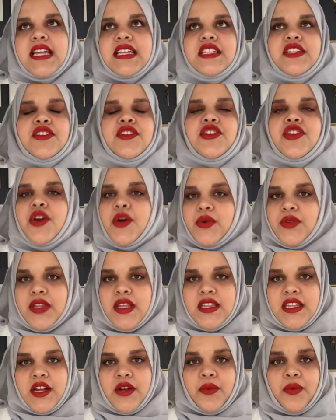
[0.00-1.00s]
I didn't know
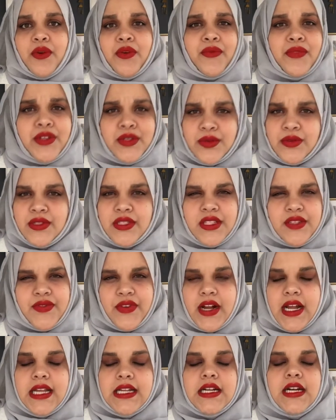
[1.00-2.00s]
that there were resources
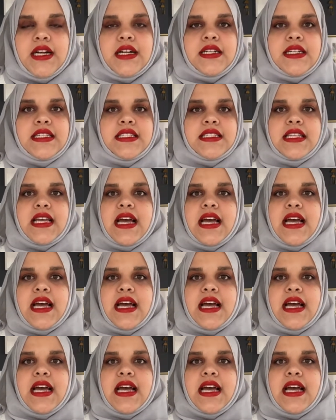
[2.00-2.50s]
for henna artists.